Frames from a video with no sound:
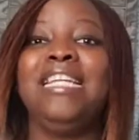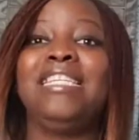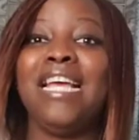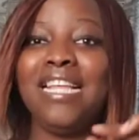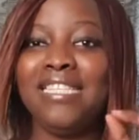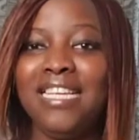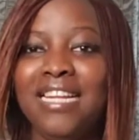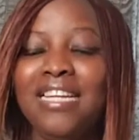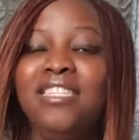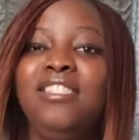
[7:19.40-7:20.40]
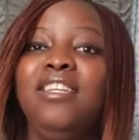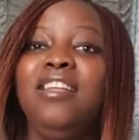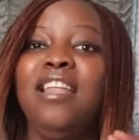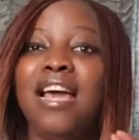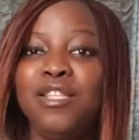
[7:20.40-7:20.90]
Tacha said that she
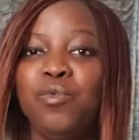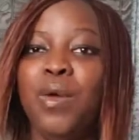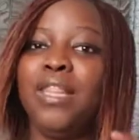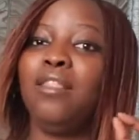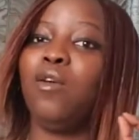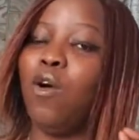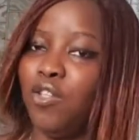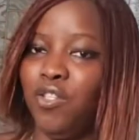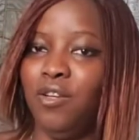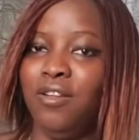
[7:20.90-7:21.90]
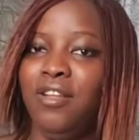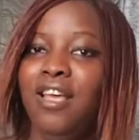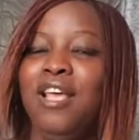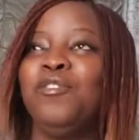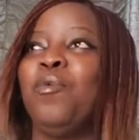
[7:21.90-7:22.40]
lies with caution.
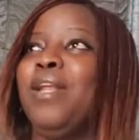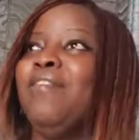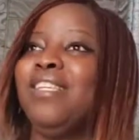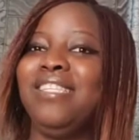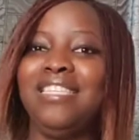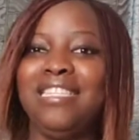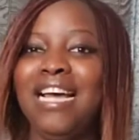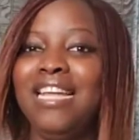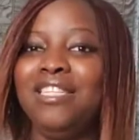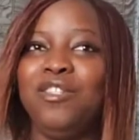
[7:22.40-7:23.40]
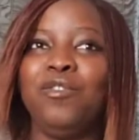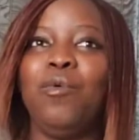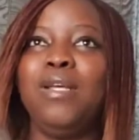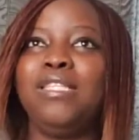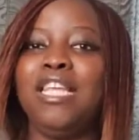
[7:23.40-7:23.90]
So whenever she's lying, she's
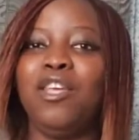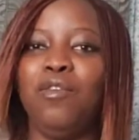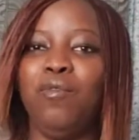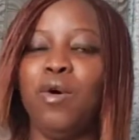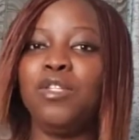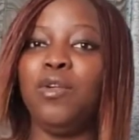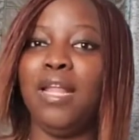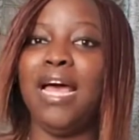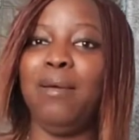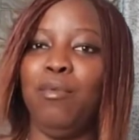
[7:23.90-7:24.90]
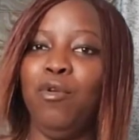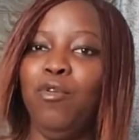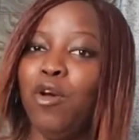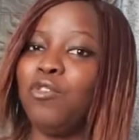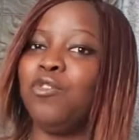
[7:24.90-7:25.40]
always thinking of what to lie, but
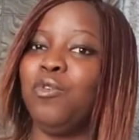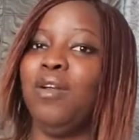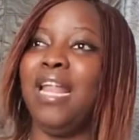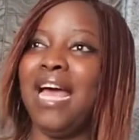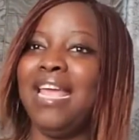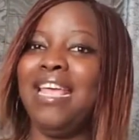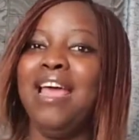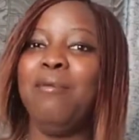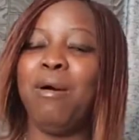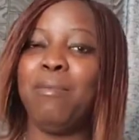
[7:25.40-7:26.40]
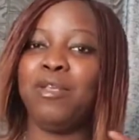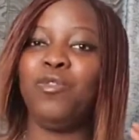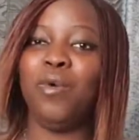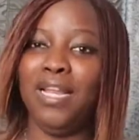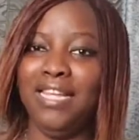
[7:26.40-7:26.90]
not to lie
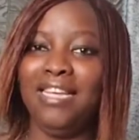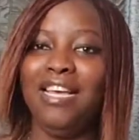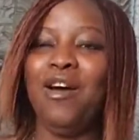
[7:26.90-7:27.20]
perpetually.